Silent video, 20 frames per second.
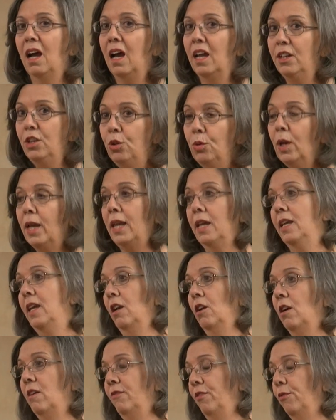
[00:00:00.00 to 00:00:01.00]
I knew I had to
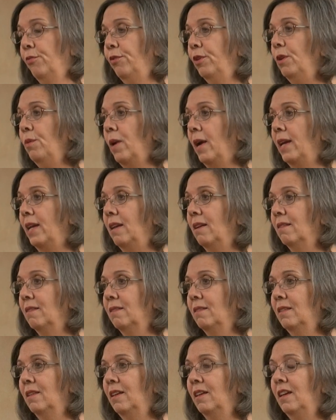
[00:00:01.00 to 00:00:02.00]
get off the freeway,
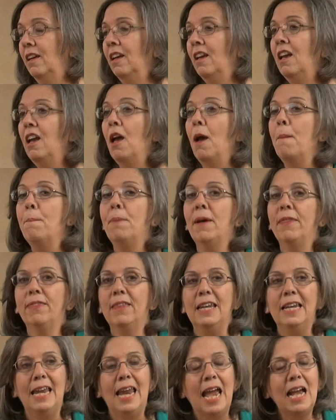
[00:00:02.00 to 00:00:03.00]
but
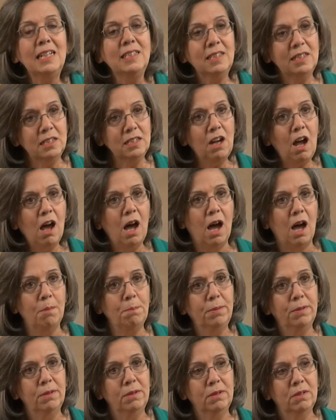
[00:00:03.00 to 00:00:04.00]
the next
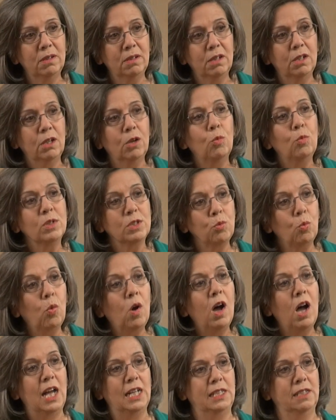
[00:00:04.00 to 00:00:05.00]
stop was
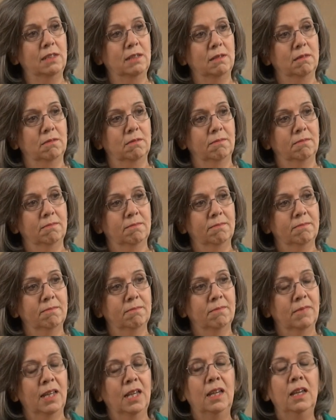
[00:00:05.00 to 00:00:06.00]
Watts.
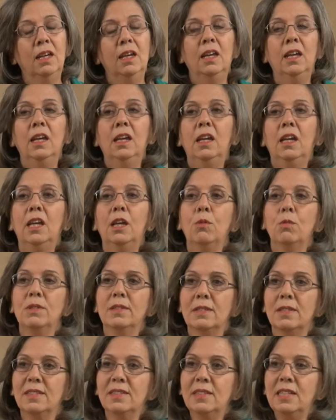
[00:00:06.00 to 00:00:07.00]
It
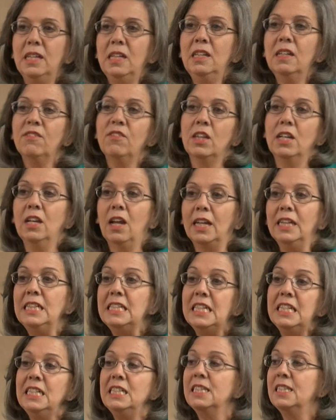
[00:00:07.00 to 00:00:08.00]
was the scene of the
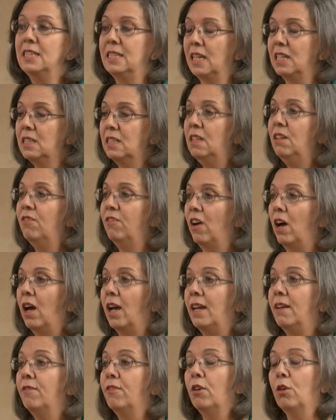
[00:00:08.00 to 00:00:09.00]

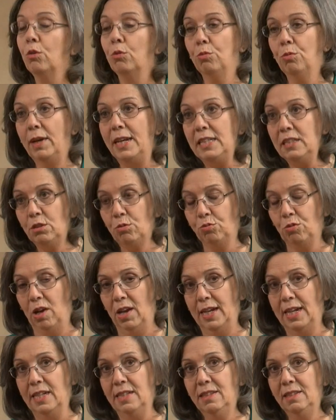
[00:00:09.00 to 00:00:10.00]
1965 race
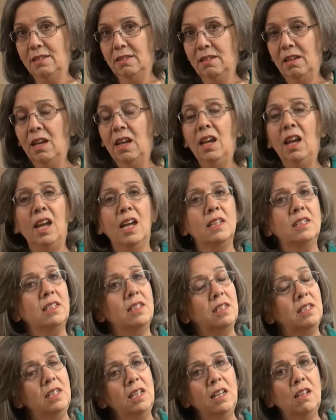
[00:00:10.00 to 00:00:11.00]
riots, and
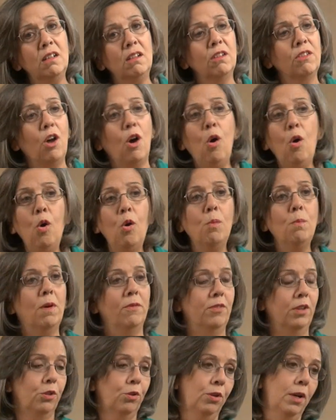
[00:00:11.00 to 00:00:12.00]
still the home
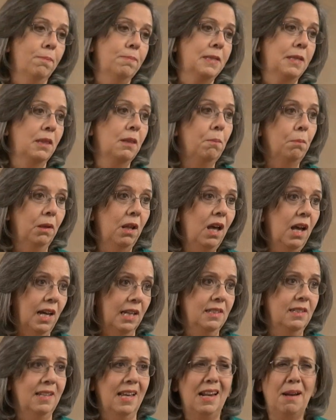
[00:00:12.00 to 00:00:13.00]
of the Crips and the
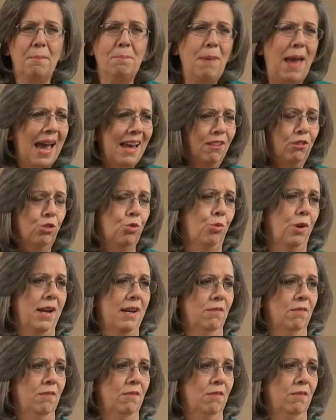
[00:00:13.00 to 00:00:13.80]
Bloods and a battleground.